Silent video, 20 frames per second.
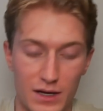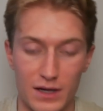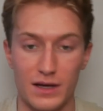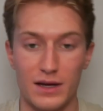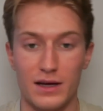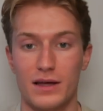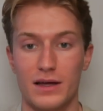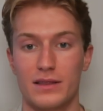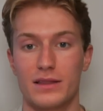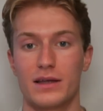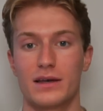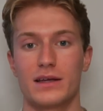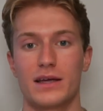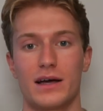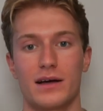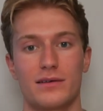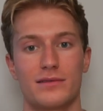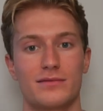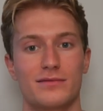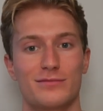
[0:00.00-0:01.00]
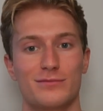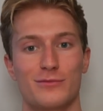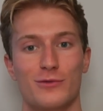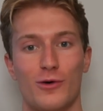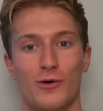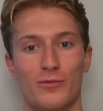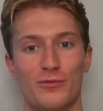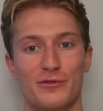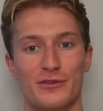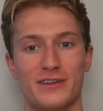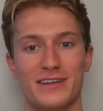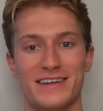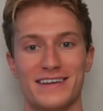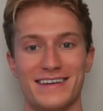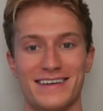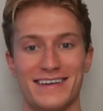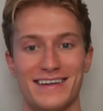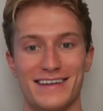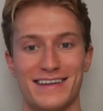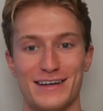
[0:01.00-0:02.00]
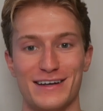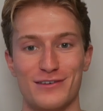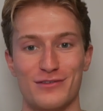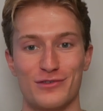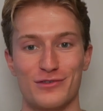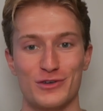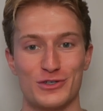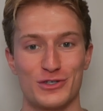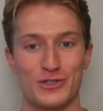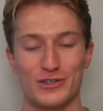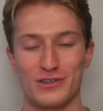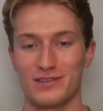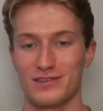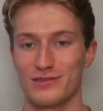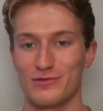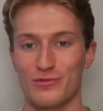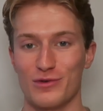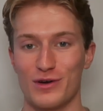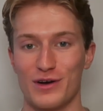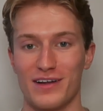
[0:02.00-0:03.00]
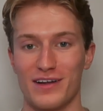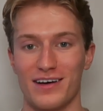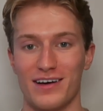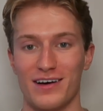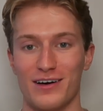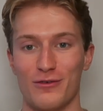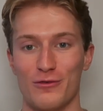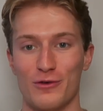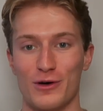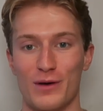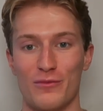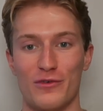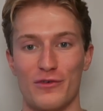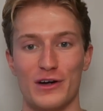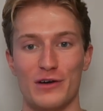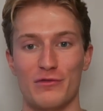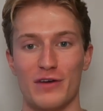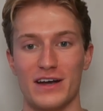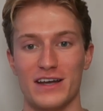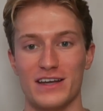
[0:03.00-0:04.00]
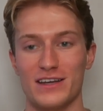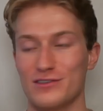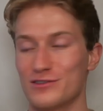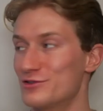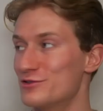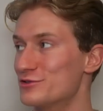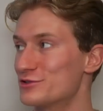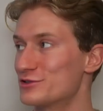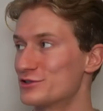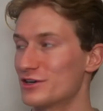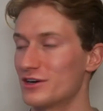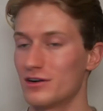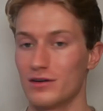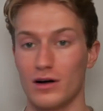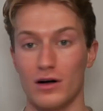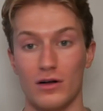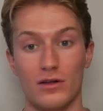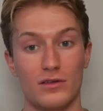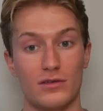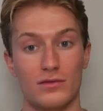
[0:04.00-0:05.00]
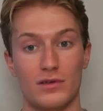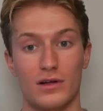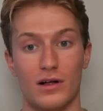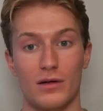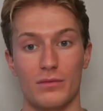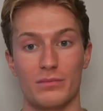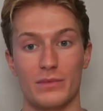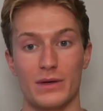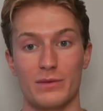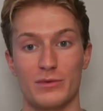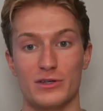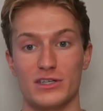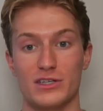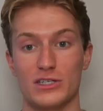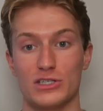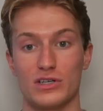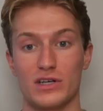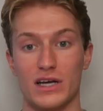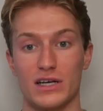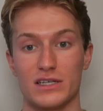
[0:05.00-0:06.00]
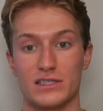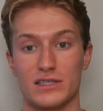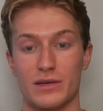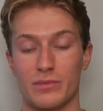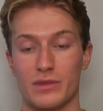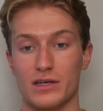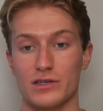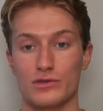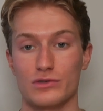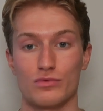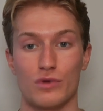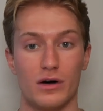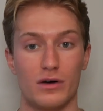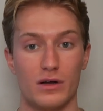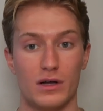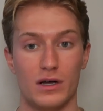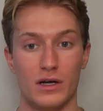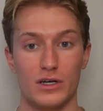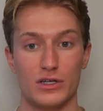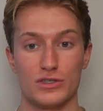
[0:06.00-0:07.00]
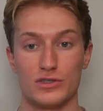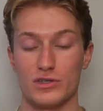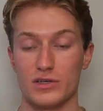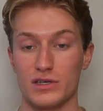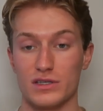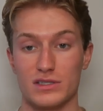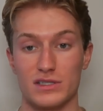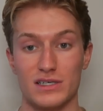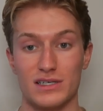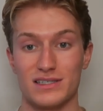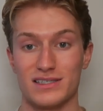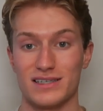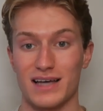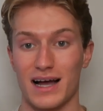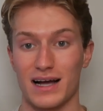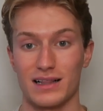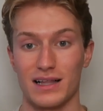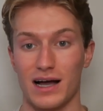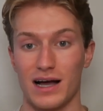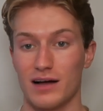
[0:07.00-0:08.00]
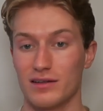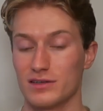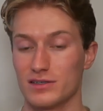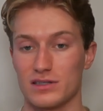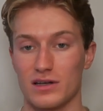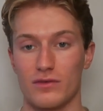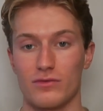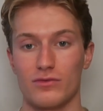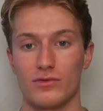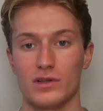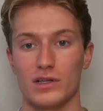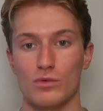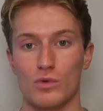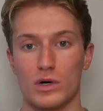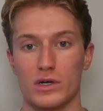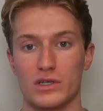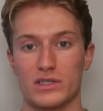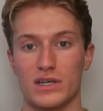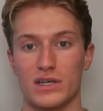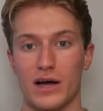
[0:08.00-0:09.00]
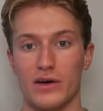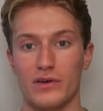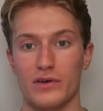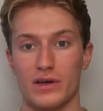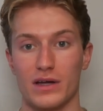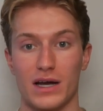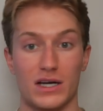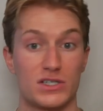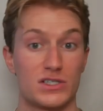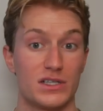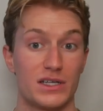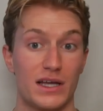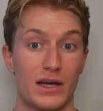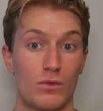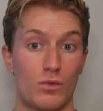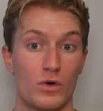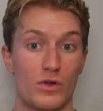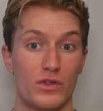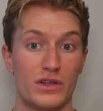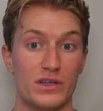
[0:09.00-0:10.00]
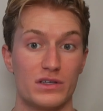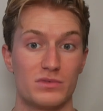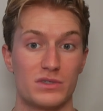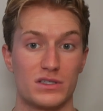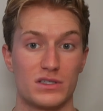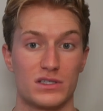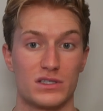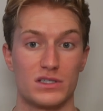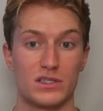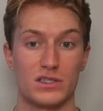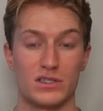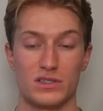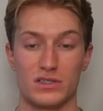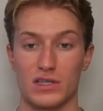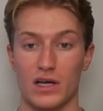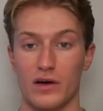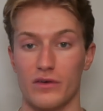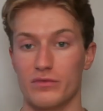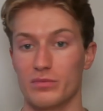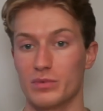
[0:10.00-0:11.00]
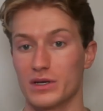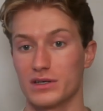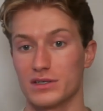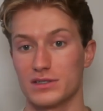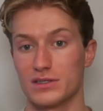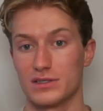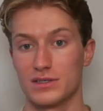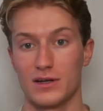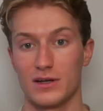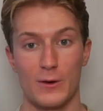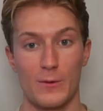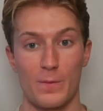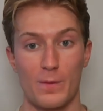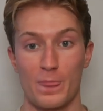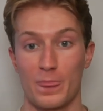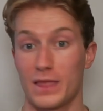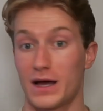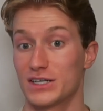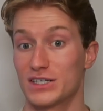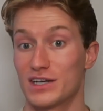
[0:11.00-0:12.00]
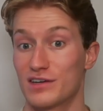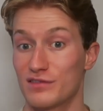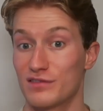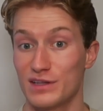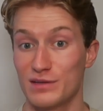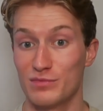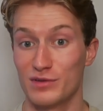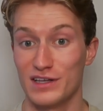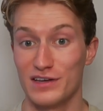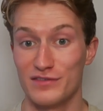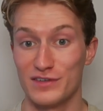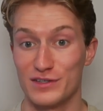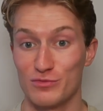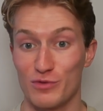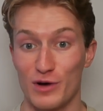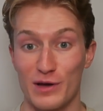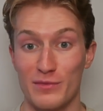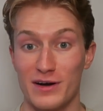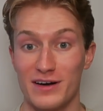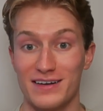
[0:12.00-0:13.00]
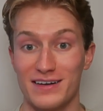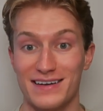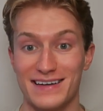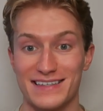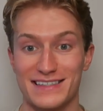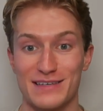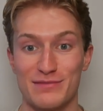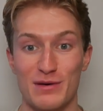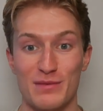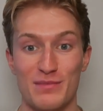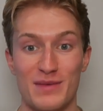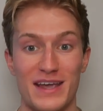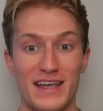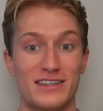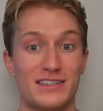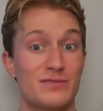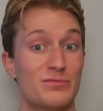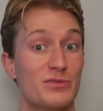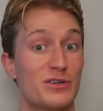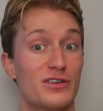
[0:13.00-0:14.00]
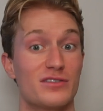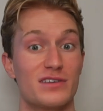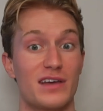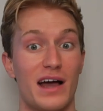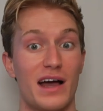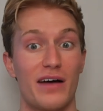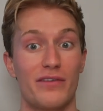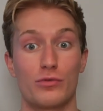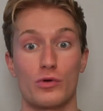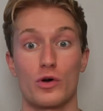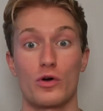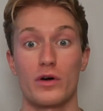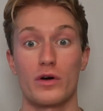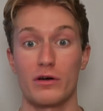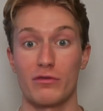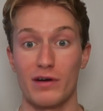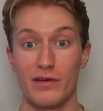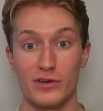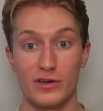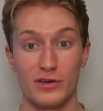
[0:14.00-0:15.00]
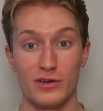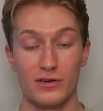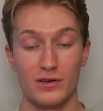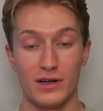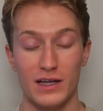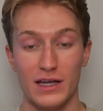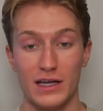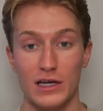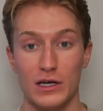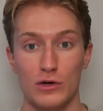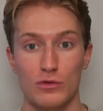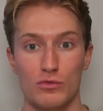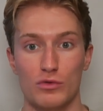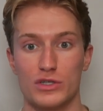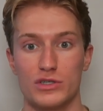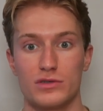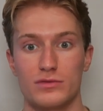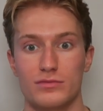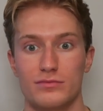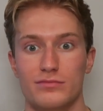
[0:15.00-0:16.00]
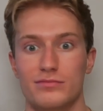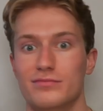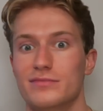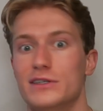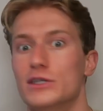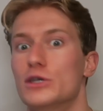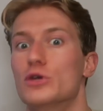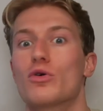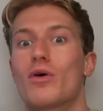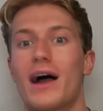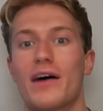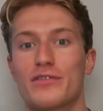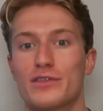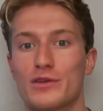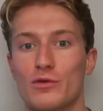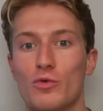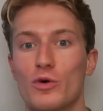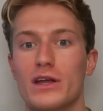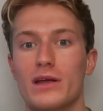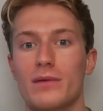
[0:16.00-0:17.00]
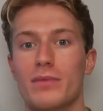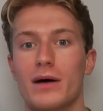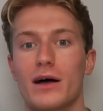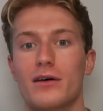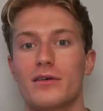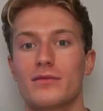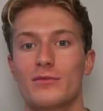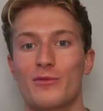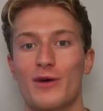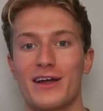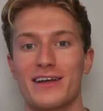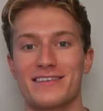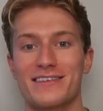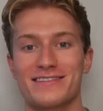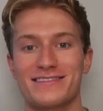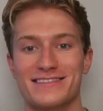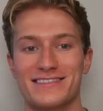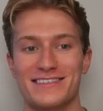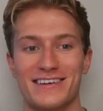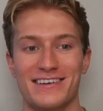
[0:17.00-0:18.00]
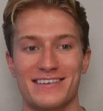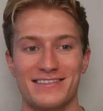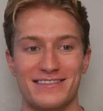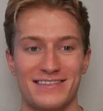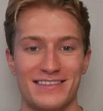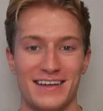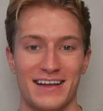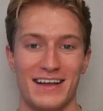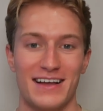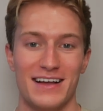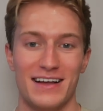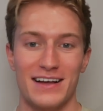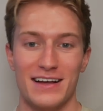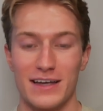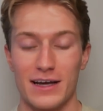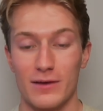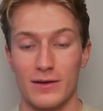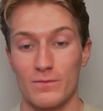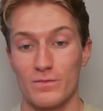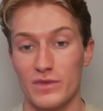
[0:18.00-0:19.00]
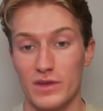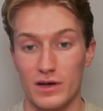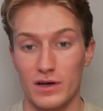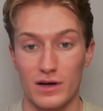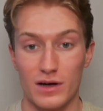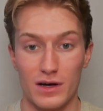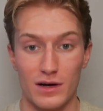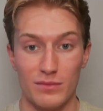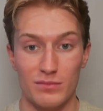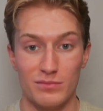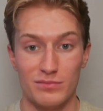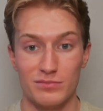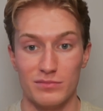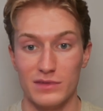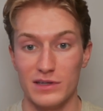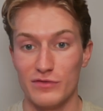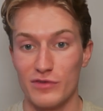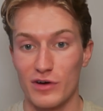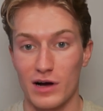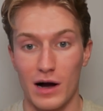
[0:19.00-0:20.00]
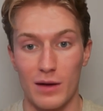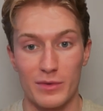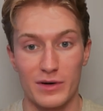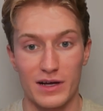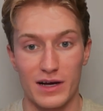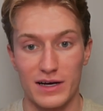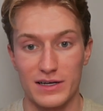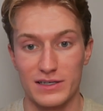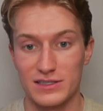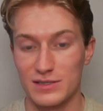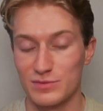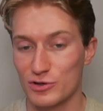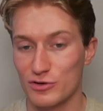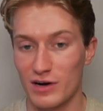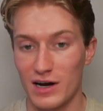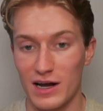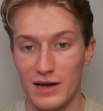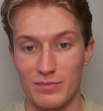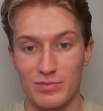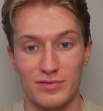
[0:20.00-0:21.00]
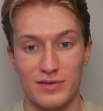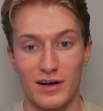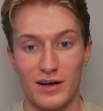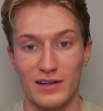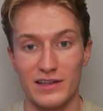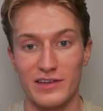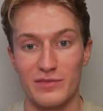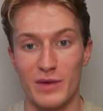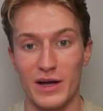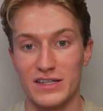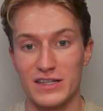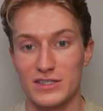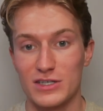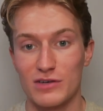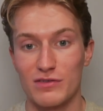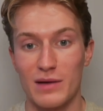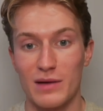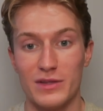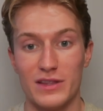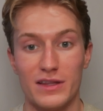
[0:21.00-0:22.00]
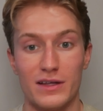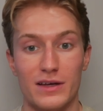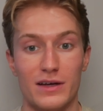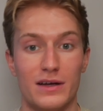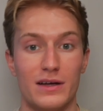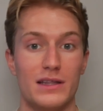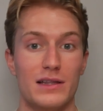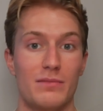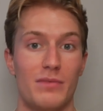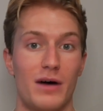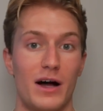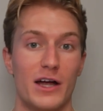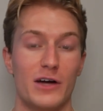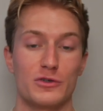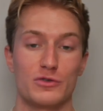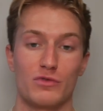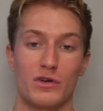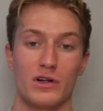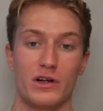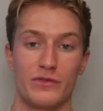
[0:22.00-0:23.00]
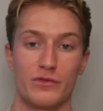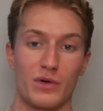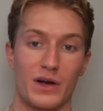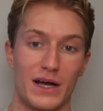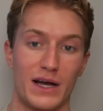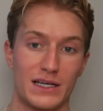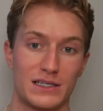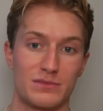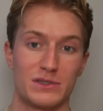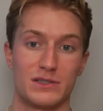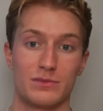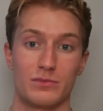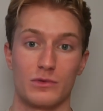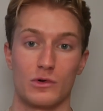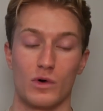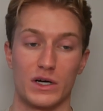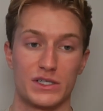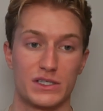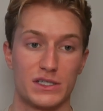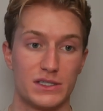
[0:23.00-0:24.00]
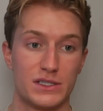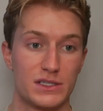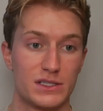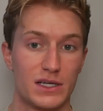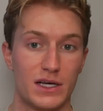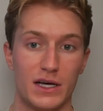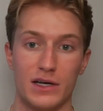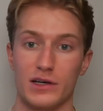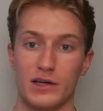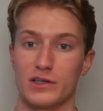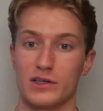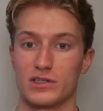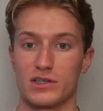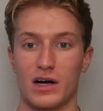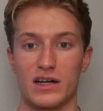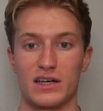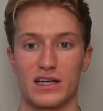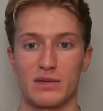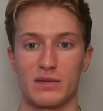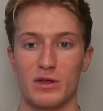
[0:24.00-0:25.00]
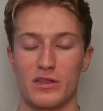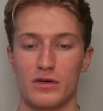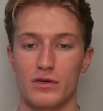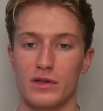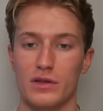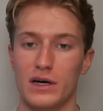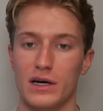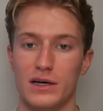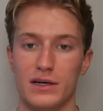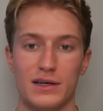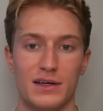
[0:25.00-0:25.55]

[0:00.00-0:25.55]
And then yeah, hopefully in the near future when uh, when I'm very ready to do so I'll I'll maybe teach you guys something as well so you can see exactly how this stuff really works and how you can actually get one of these businesses yourself because I genuinely believe it's way better than SMMA just because you have recurring revenue which you don't have to worry about right so yeah um, leave a comment guys subscribe I'll leave my Instagram in the in the bio as well if you want to ask me some questions just contact me through there